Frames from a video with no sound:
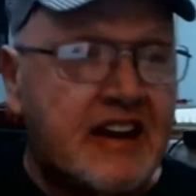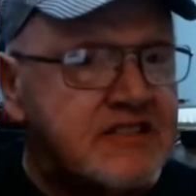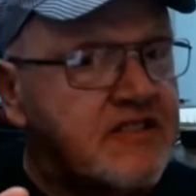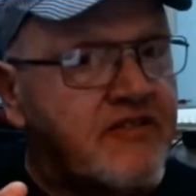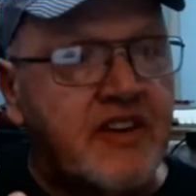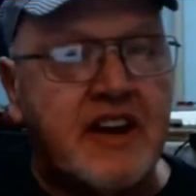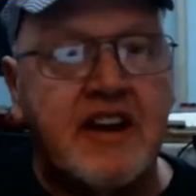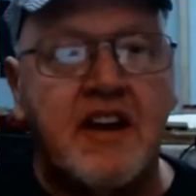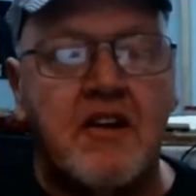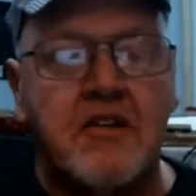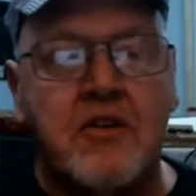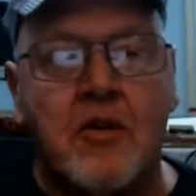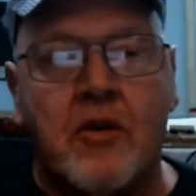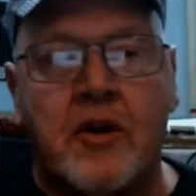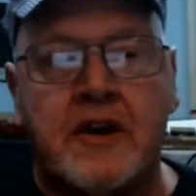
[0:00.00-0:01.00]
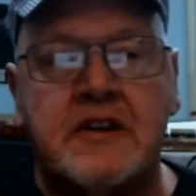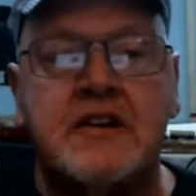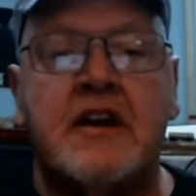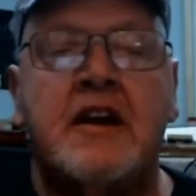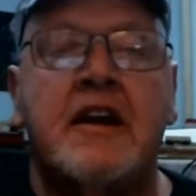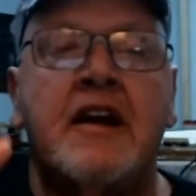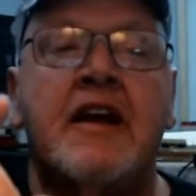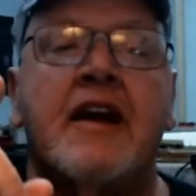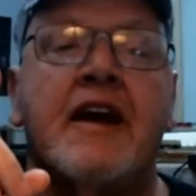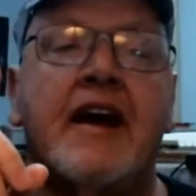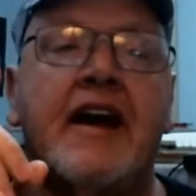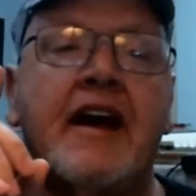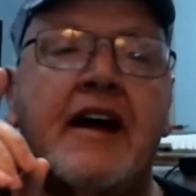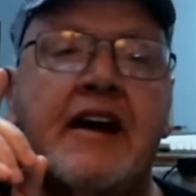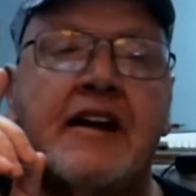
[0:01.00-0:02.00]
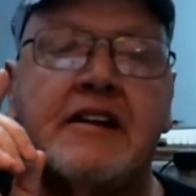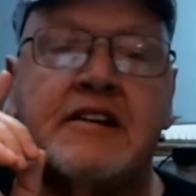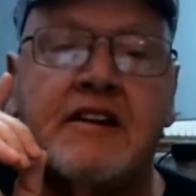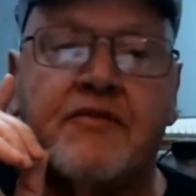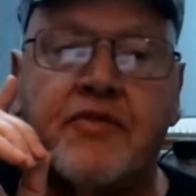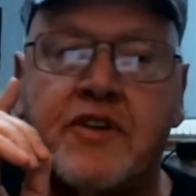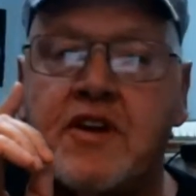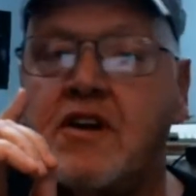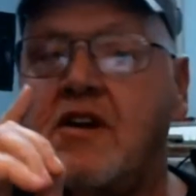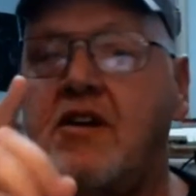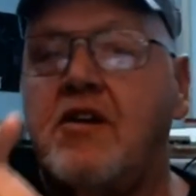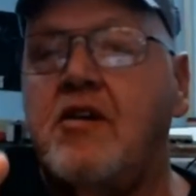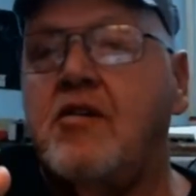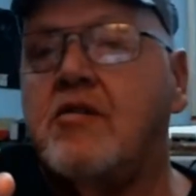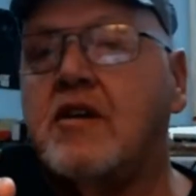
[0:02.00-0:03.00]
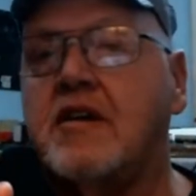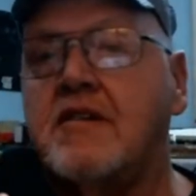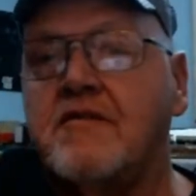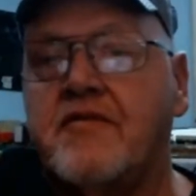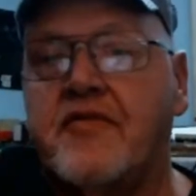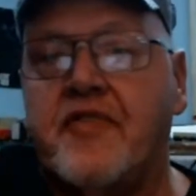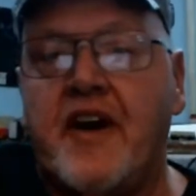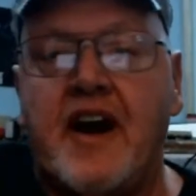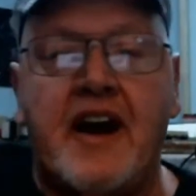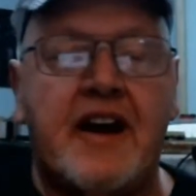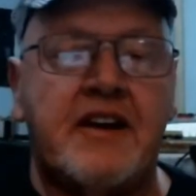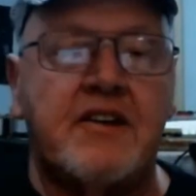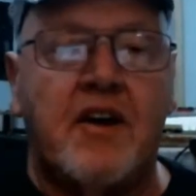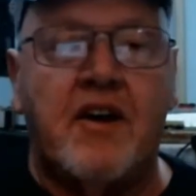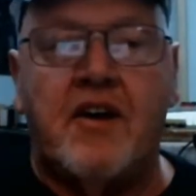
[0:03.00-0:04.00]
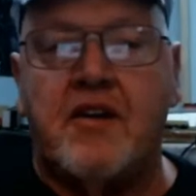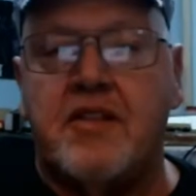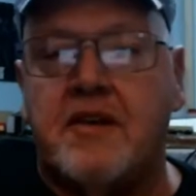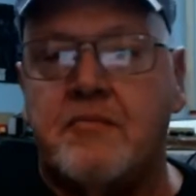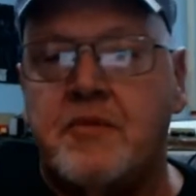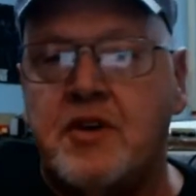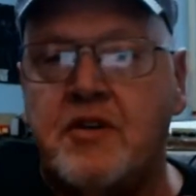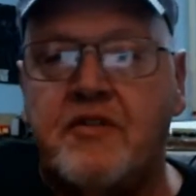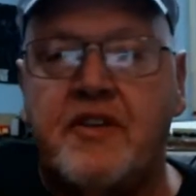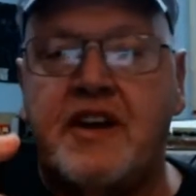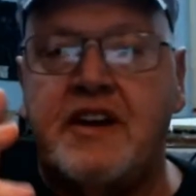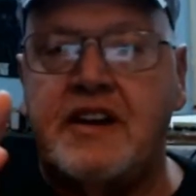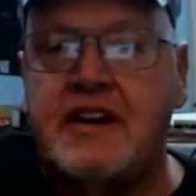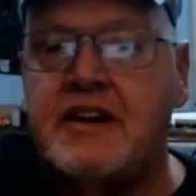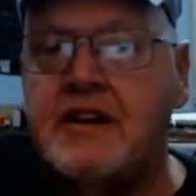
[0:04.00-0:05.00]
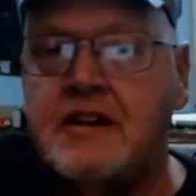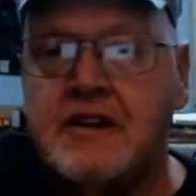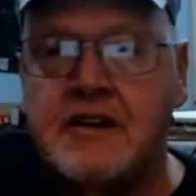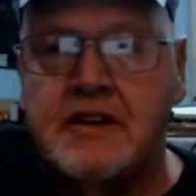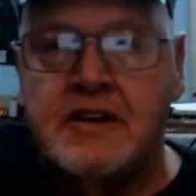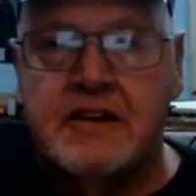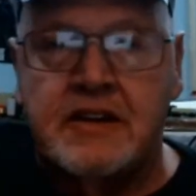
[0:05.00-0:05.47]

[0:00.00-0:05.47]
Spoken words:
He has a video going, and if you can find all the movie,